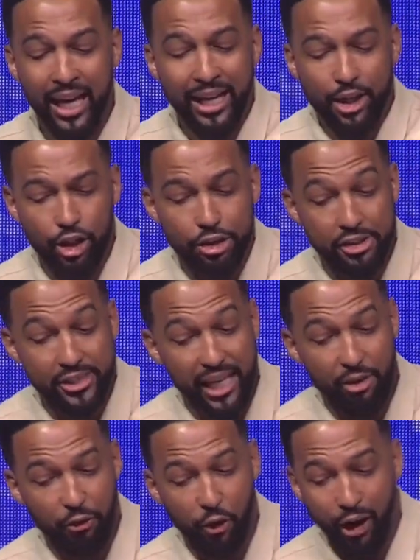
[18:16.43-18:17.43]
Your
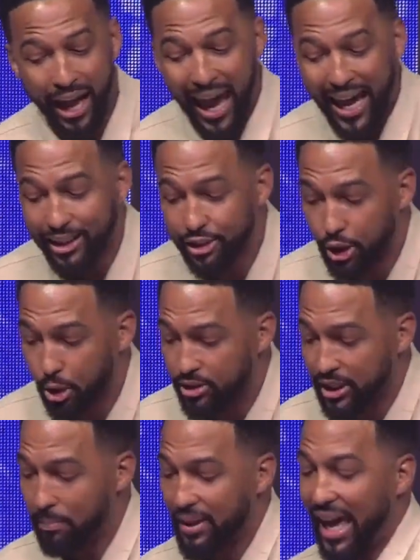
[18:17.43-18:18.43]
sinful attitudes
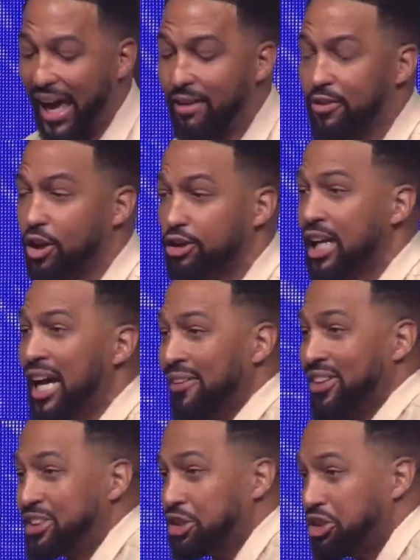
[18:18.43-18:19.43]
and behaviors,
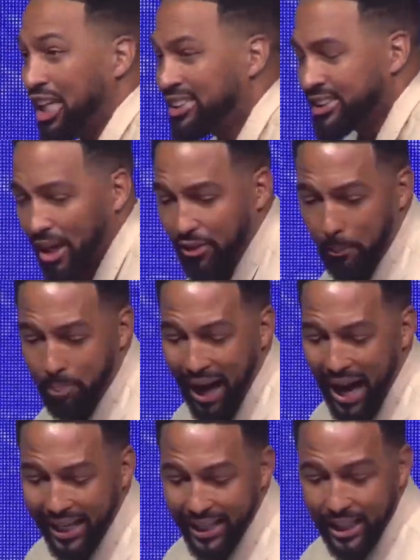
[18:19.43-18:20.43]
the sins of the
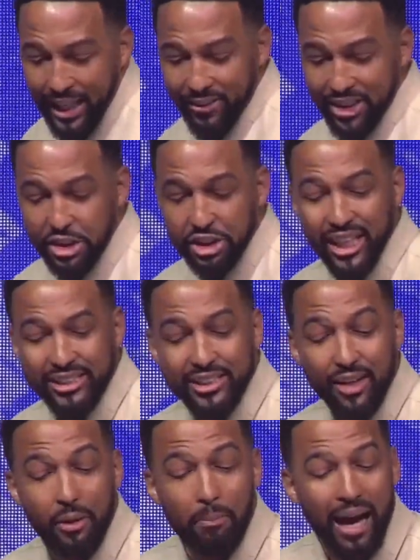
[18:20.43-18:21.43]
body, the sins
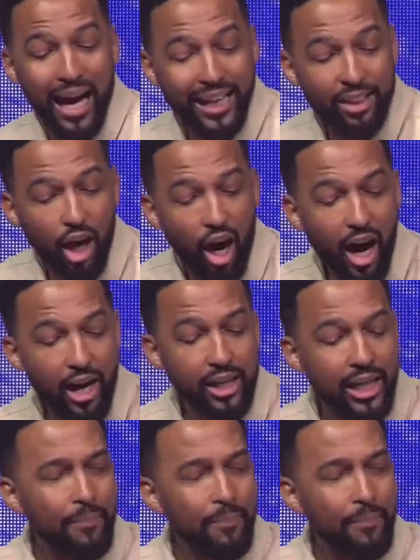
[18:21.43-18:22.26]
of the mind, the heart,